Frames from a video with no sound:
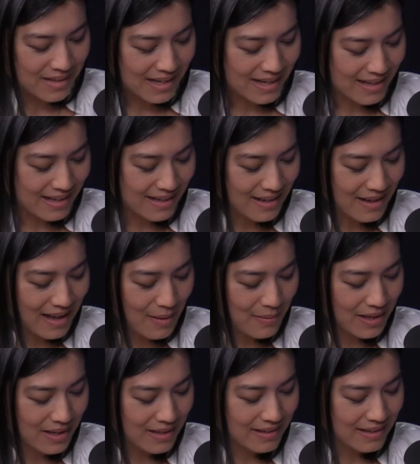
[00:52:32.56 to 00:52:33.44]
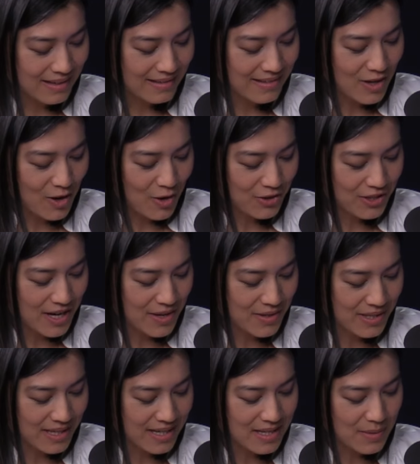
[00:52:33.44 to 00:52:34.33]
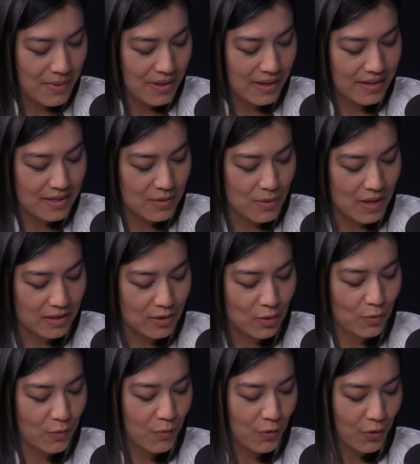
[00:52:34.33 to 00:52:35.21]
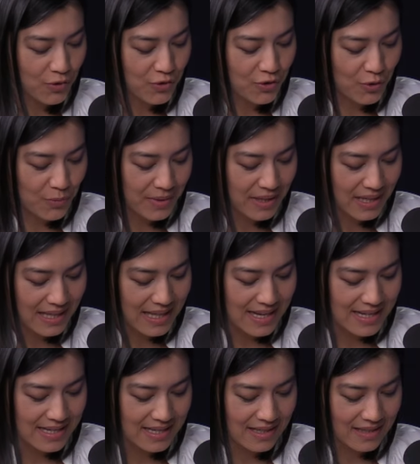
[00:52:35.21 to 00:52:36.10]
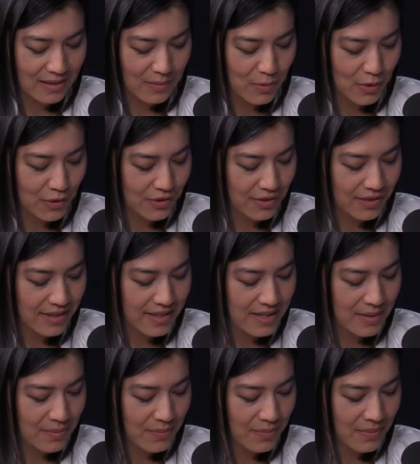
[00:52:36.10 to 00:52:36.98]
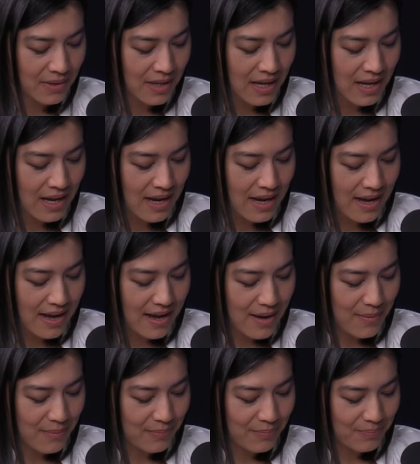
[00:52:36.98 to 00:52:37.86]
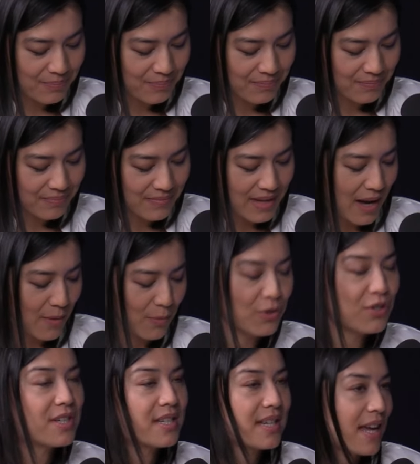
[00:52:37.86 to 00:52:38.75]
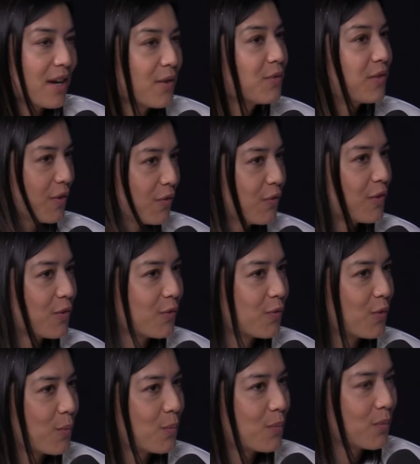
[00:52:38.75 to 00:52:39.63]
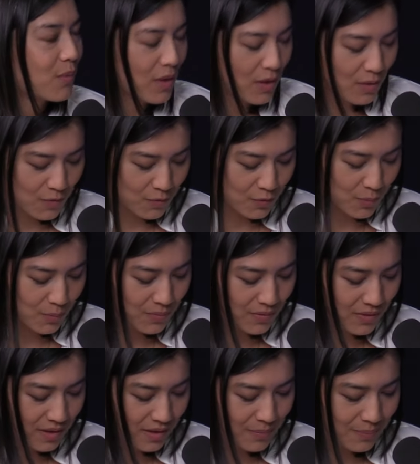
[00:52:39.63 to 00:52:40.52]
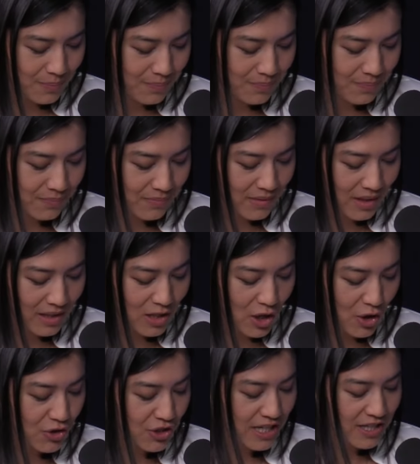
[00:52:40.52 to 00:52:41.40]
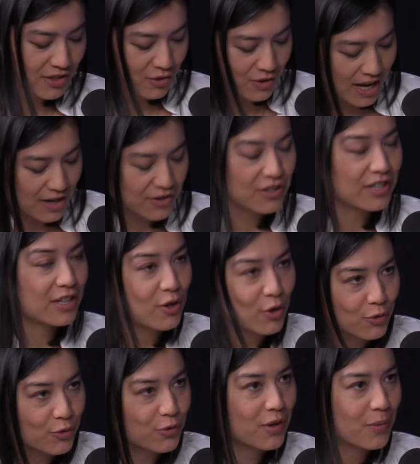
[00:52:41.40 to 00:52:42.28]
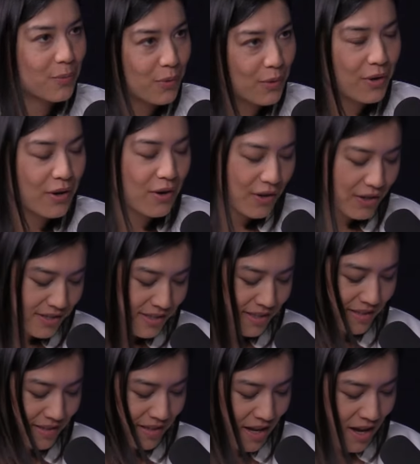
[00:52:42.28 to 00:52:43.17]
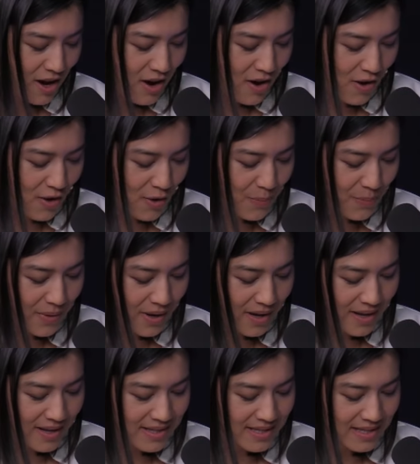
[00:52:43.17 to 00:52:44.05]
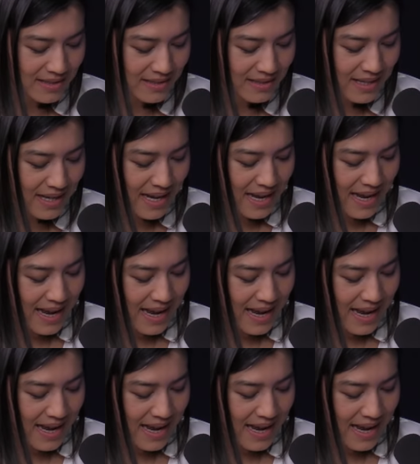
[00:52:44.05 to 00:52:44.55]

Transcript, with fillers: uh, I mean, at the auction house, Grisebach is well known for German classical modernism. Um, yeah, which is kind of different from uh, from the um, large international and contemporary art at Art Basel.